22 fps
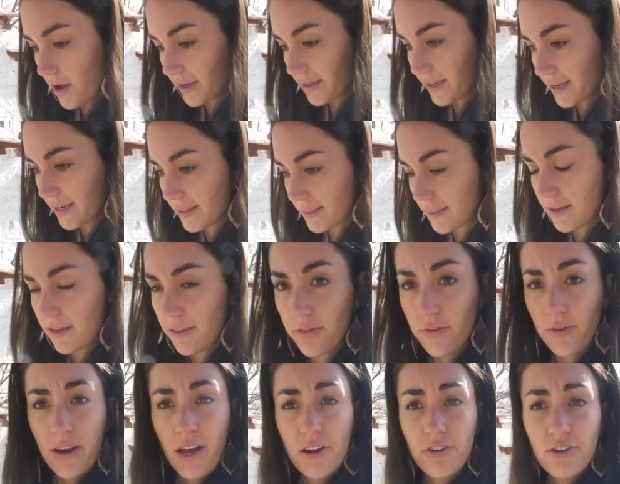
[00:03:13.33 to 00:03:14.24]
Walking the
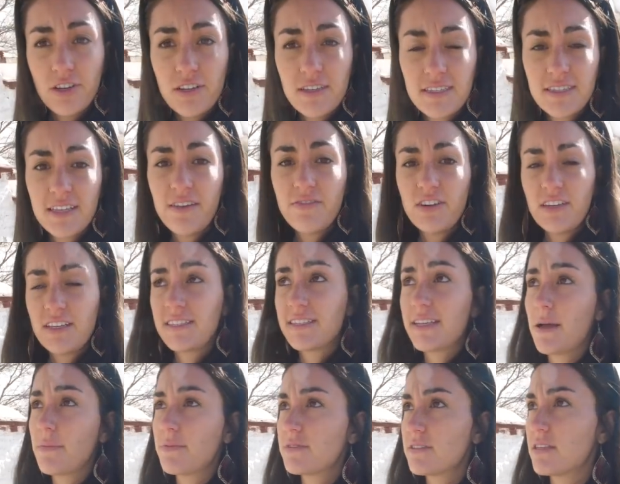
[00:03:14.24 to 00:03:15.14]
three hundred seventy
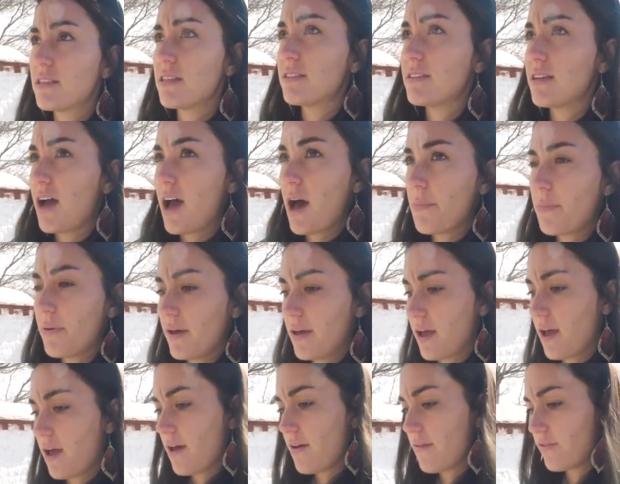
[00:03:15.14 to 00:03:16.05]
steps to the top
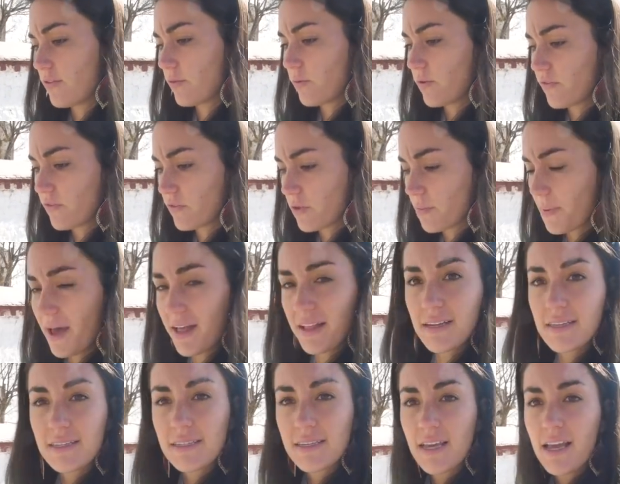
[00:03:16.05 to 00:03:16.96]
of the roof of the
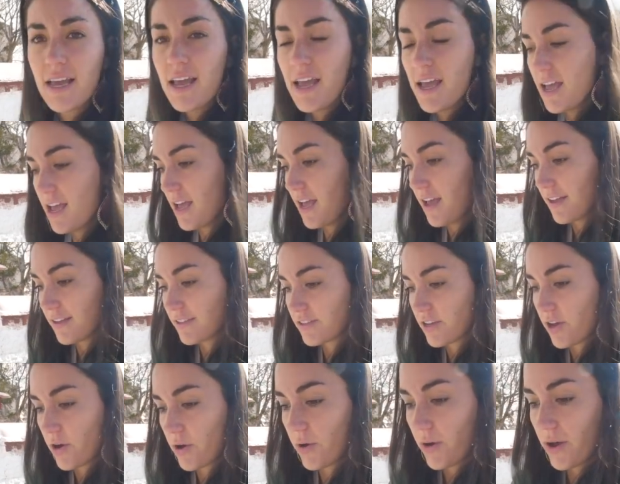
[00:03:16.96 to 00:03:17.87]
palace.
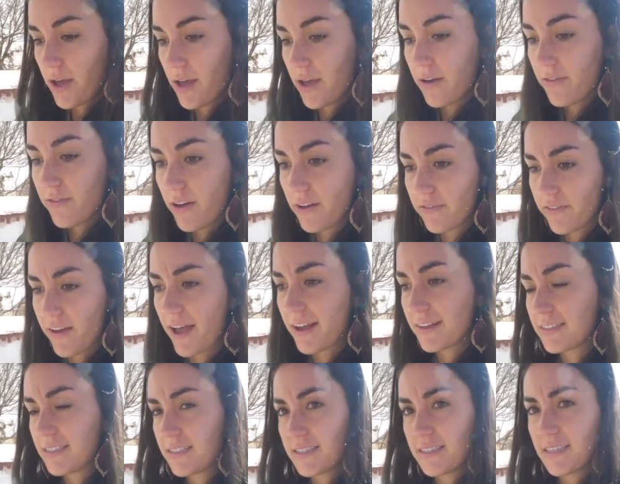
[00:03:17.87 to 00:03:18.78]
So, fun
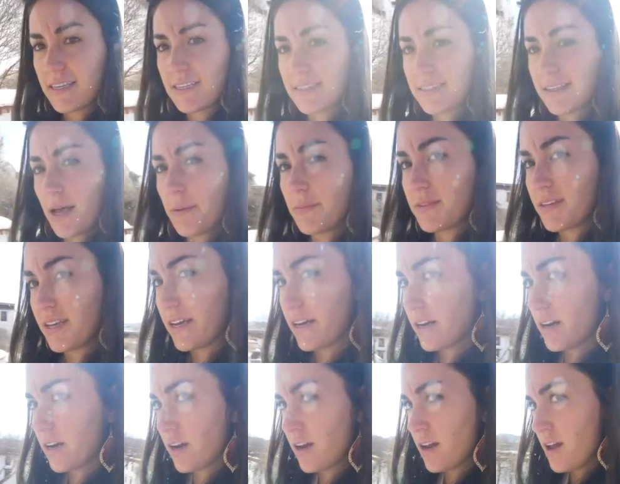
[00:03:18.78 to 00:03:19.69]
fact is these steps
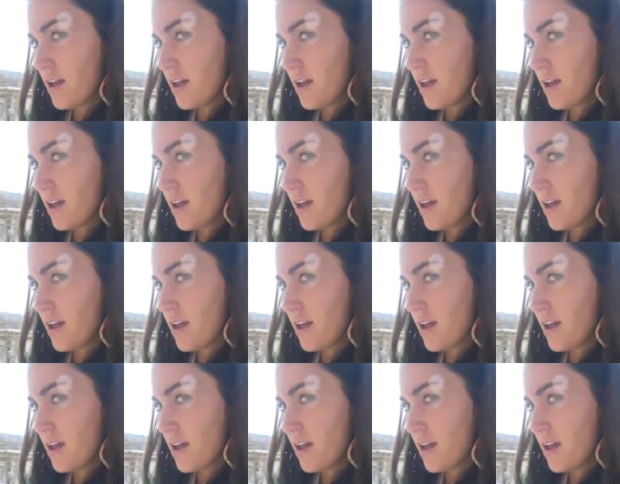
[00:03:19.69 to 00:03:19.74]
here,